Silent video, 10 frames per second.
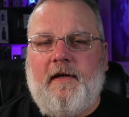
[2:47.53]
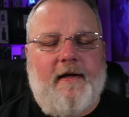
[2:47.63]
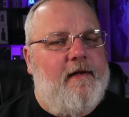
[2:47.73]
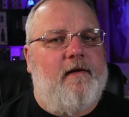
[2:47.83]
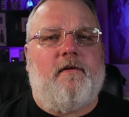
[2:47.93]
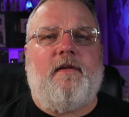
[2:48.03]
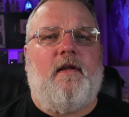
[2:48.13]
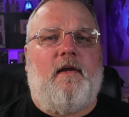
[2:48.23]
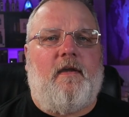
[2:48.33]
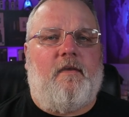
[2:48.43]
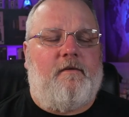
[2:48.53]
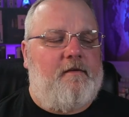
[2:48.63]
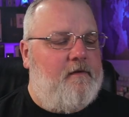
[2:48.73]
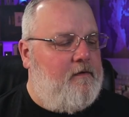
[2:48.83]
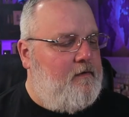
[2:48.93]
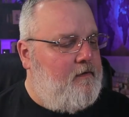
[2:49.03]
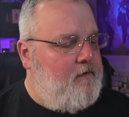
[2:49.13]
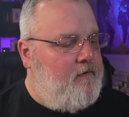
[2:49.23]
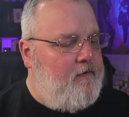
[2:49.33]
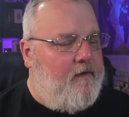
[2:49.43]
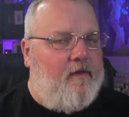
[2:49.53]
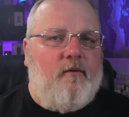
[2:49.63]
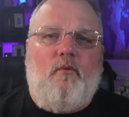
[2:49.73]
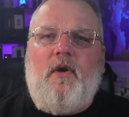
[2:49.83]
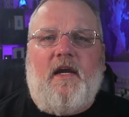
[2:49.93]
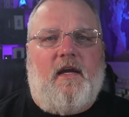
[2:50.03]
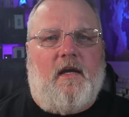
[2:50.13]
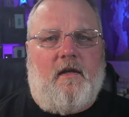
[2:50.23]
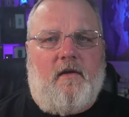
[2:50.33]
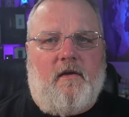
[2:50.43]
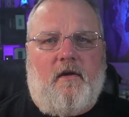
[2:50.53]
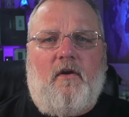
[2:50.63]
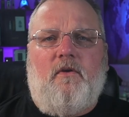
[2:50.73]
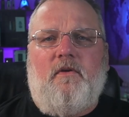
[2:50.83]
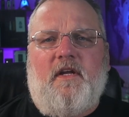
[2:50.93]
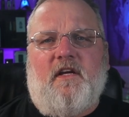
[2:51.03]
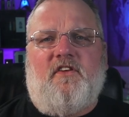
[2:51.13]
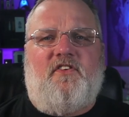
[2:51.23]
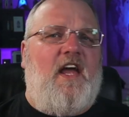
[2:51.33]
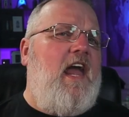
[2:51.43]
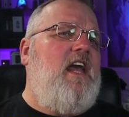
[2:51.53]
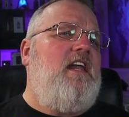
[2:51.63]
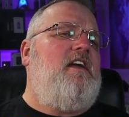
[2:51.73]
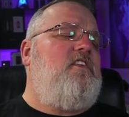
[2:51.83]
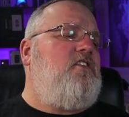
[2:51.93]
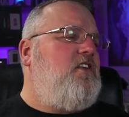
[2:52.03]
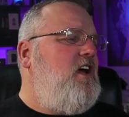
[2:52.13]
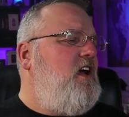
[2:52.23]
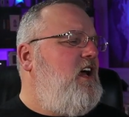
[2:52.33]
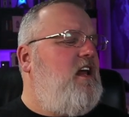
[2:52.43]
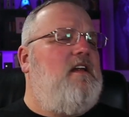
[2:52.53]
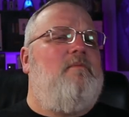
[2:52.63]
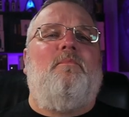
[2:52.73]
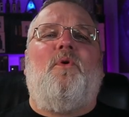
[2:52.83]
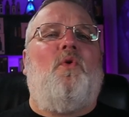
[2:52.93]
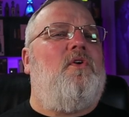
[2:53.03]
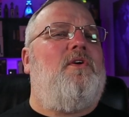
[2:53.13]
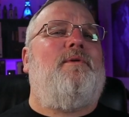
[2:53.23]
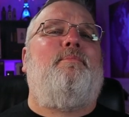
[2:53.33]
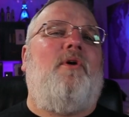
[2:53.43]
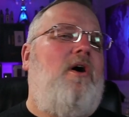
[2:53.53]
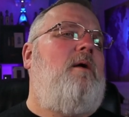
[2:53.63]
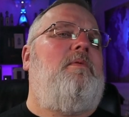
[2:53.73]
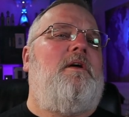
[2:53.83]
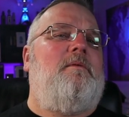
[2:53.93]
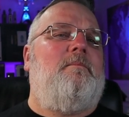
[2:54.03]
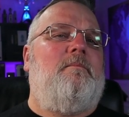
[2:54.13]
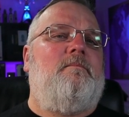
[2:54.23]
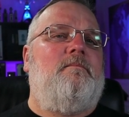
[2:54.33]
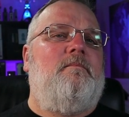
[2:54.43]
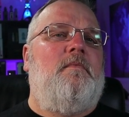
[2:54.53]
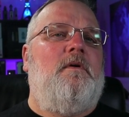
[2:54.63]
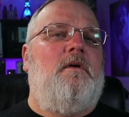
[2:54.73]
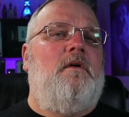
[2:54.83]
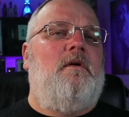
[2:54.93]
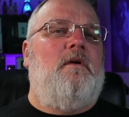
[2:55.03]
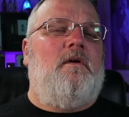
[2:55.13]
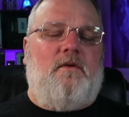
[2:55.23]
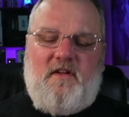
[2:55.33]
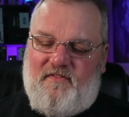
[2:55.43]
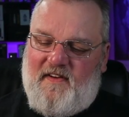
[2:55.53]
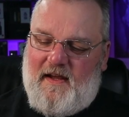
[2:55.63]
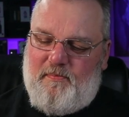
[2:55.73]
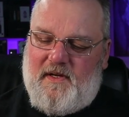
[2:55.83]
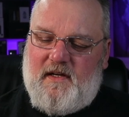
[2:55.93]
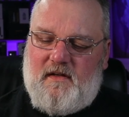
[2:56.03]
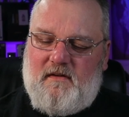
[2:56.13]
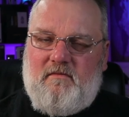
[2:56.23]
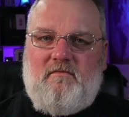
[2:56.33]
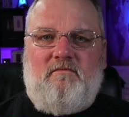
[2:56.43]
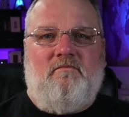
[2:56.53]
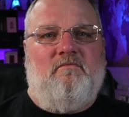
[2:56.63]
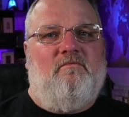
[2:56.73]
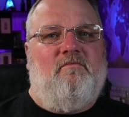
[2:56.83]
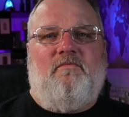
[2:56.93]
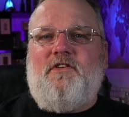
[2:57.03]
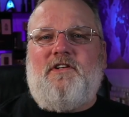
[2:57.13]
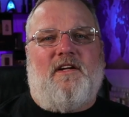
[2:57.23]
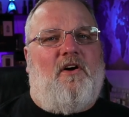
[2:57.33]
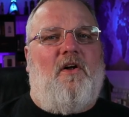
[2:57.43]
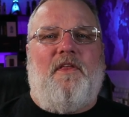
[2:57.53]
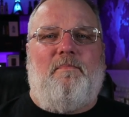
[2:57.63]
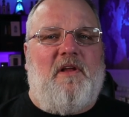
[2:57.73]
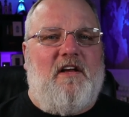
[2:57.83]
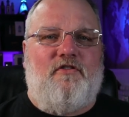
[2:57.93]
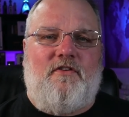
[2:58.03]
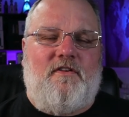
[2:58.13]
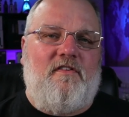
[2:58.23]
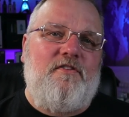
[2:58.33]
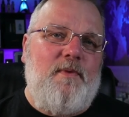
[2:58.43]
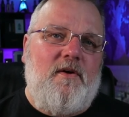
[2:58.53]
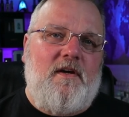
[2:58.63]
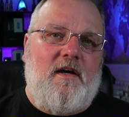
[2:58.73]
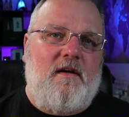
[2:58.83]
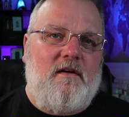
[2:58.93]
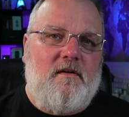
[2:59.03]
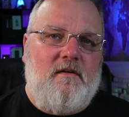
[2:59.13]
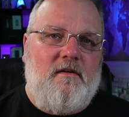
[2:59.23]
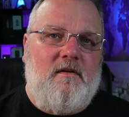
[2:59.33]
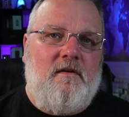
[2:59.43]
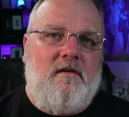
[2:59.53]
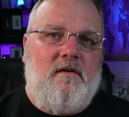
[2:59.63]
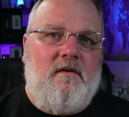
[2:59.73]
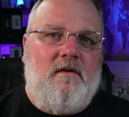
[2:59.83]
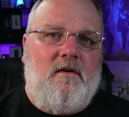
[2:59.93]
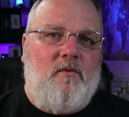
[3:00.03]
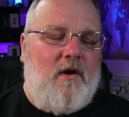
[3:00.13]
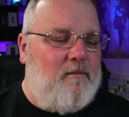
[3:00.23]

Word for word: And herein lies the wicked, odious, heinous, and immoral problem. With vaping, you get all the pleasures of smoking while